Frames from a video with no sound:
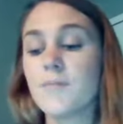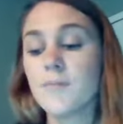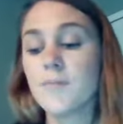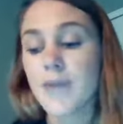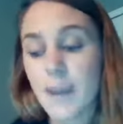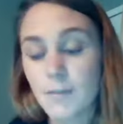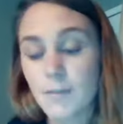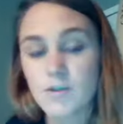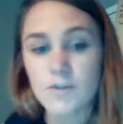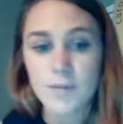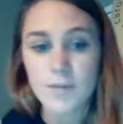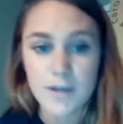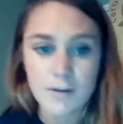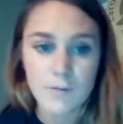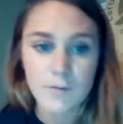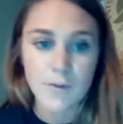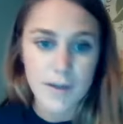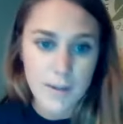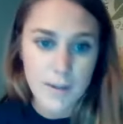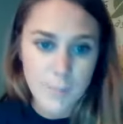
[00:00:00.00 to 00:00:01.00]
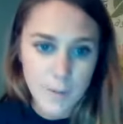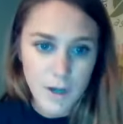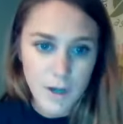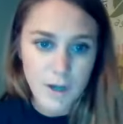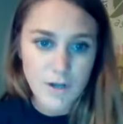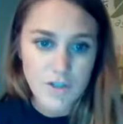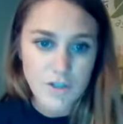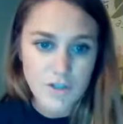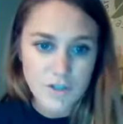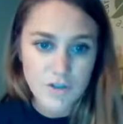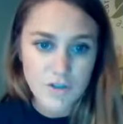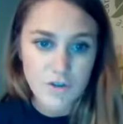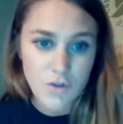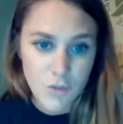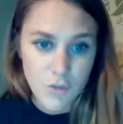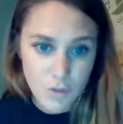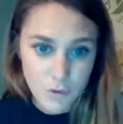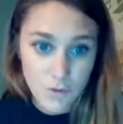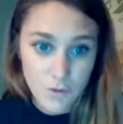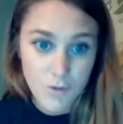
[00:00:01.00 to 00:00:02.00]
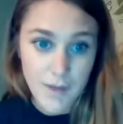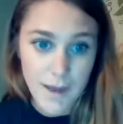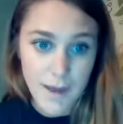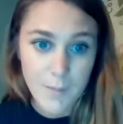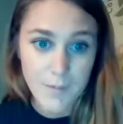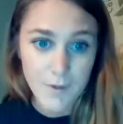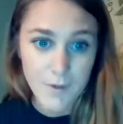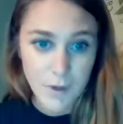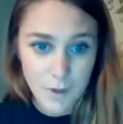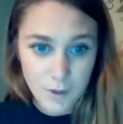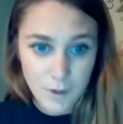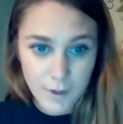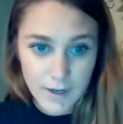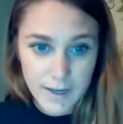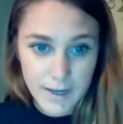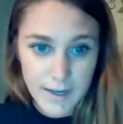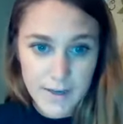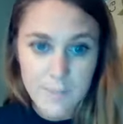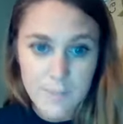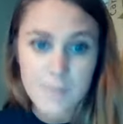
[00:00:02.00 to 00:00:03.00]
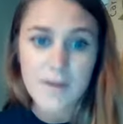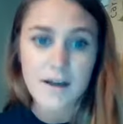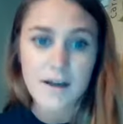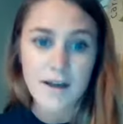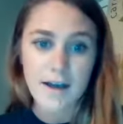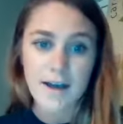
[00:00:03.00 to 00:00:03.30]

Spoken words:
be able to be reimbursed through that program.